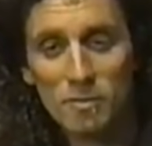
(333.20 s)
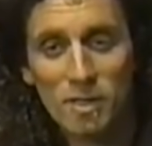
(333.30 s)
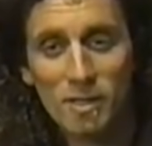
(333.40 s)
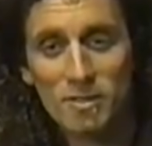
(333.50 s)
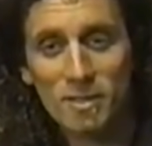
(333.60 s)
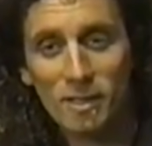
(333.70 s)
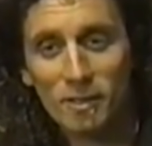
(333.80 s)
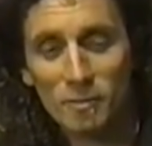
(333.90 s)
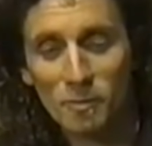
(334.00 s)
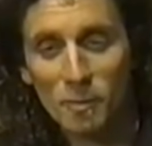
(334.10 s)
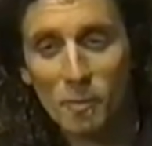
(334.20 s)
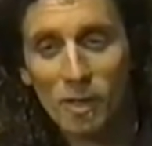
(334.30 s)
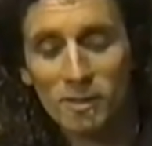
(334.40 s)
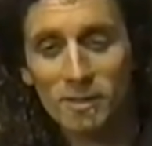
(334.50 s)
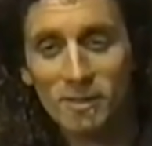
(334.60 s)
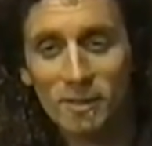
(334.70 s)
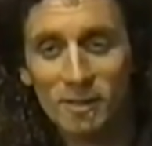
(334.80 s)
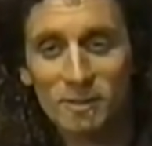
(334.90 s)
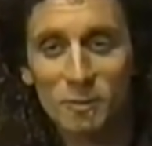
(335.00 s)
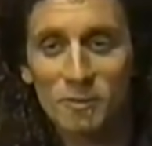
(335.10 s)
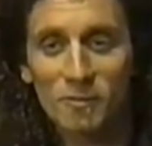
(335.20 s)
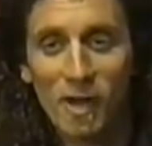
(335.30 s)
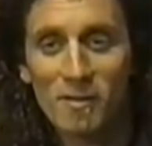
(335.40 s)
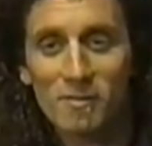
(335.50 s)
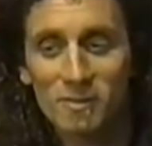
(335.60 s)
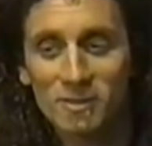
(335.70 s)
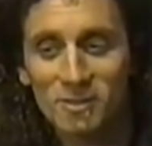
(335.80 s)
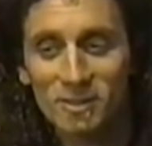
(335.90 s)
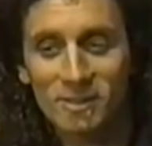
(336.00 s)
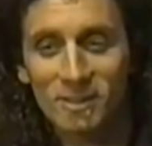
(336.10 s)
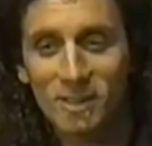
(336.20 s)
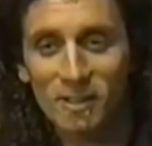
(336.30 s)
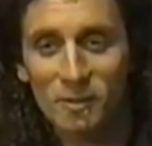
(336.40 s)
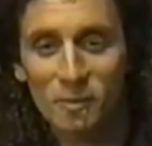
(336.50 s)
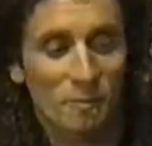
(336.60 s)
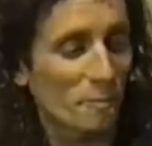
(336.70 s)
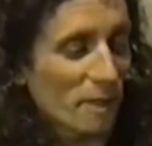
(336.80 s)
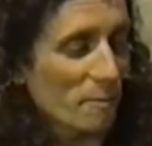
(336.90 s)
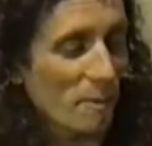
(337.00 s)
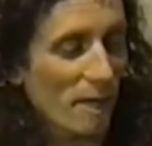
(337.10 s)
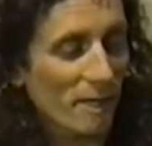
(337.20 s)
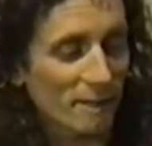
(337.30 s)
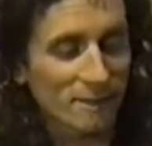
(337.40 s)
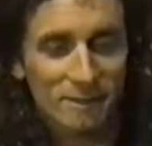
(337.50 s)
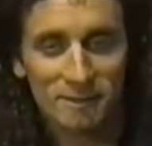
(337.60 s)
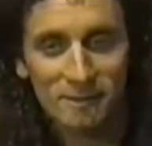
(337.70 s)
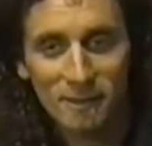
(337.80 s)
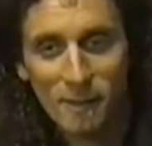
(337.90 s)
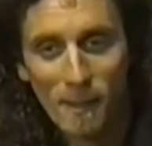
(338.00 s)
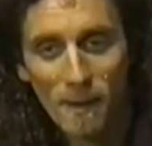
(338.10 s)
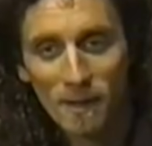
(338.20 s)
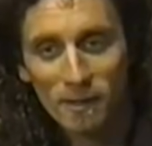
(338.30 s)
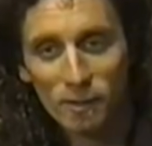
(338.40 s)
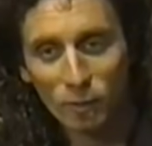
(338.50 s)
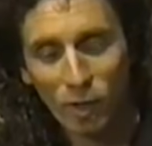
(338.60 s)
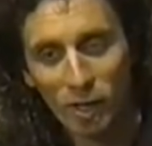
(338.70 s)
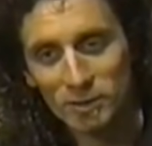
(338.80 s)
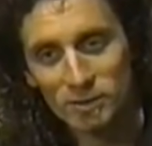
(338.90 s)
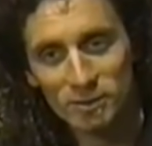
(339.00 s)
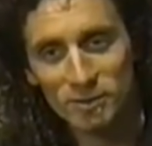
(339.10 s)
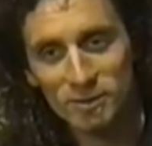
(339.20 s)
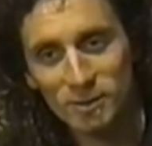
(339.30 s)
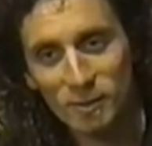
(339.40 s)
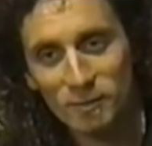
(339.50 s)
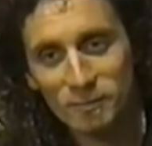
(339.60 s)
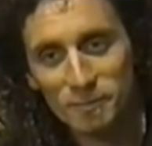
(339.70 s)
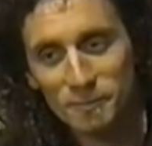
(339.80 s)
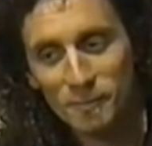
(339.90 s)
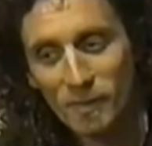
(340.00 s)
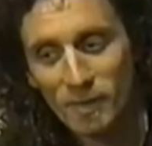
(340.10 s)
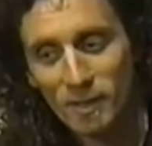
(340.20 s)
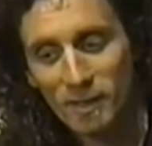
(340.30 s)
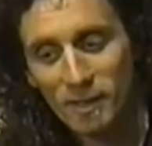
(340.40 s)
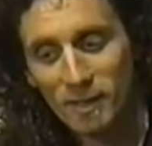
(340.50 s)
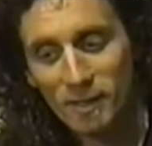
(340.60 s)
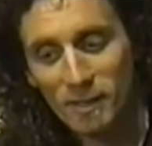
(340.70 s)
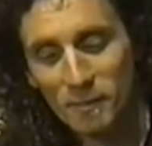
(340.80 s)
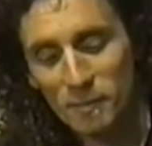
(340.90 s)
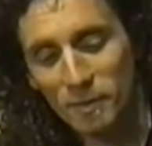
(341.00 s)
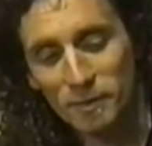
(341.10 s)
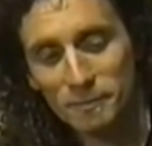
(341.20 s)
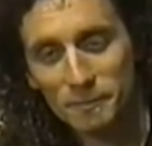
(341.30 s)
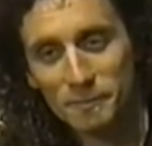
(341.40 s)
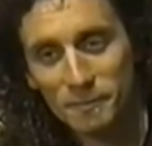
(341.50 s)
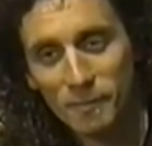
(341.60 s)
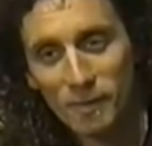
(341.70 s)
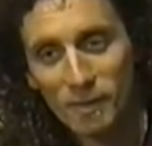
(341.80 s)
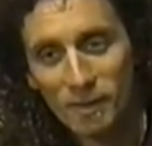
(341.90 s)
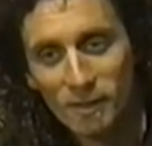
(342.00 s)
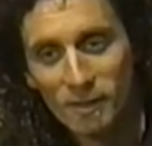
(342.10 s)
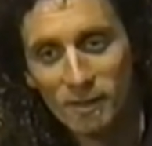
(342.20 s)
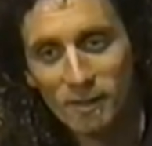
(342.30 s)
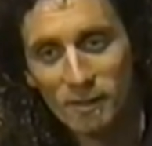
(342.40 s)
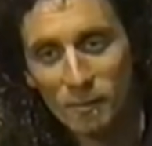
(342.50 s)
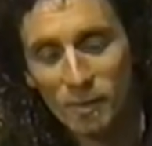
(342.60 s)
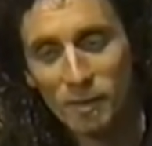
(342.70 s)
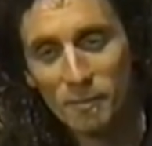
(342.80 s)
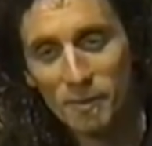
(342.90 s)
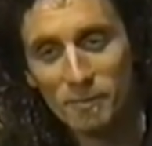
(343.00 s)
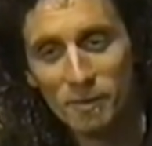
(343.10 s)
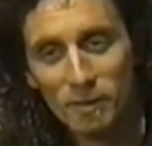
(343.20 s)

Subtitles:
Maxfield is open to the general public, and B, Maxfield has a long list of celebrity clientele, not just rock and roll stars. This led to a major spike in widespread